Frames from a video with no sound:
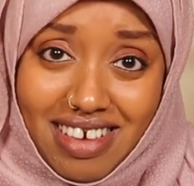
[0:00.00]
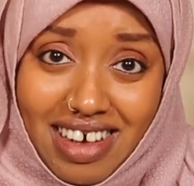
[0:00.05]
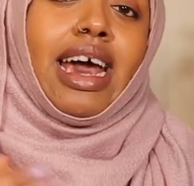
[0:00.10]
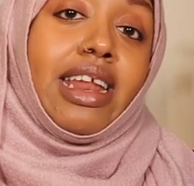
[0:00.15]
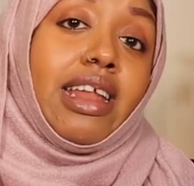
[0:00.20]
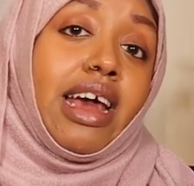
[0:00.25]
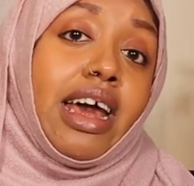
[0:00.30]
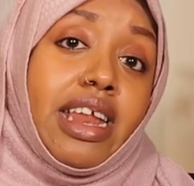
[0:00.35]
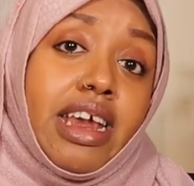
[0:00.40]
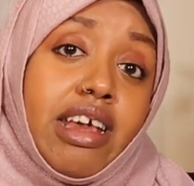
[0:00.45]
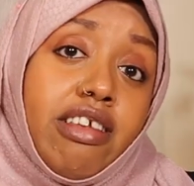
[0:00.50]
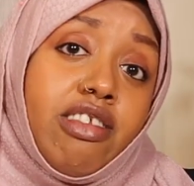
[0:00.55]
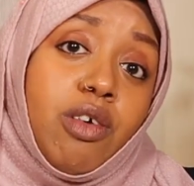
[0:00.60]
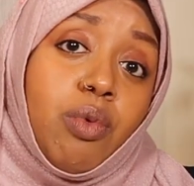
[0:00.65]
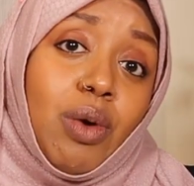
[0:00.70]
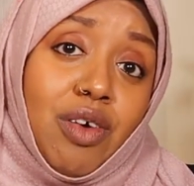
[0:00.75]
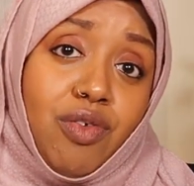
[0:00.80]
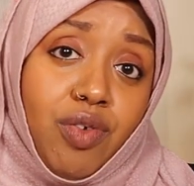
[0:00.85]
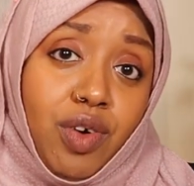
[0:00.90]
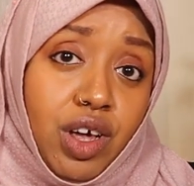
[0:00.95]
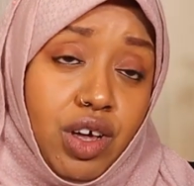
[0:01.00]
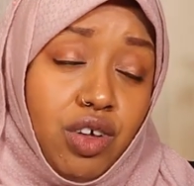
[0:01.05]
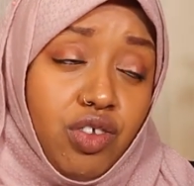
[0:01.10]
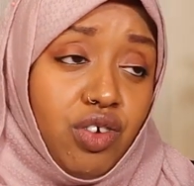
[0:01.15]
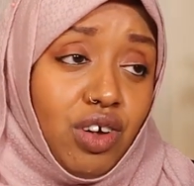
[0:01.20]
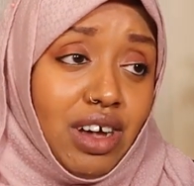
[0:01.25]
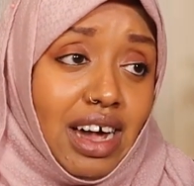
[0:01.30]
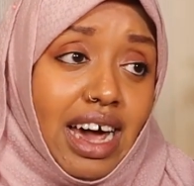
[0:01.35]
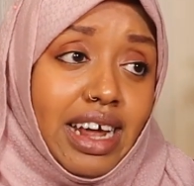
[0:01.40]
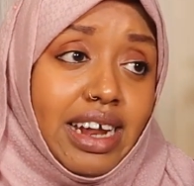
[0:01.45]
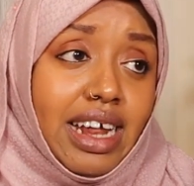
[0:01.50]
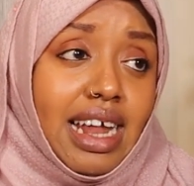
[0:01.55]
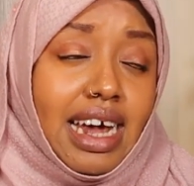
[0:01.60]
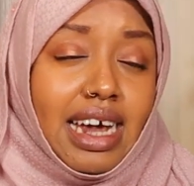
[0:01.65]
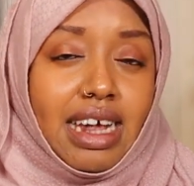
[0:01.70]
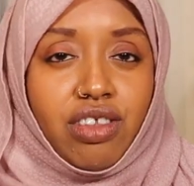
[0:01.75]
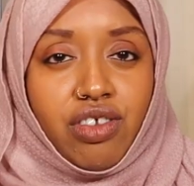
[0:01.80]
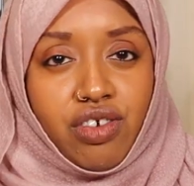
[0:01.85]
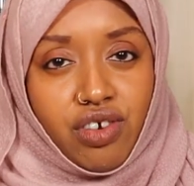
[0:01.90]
And an easy way for you to kind of like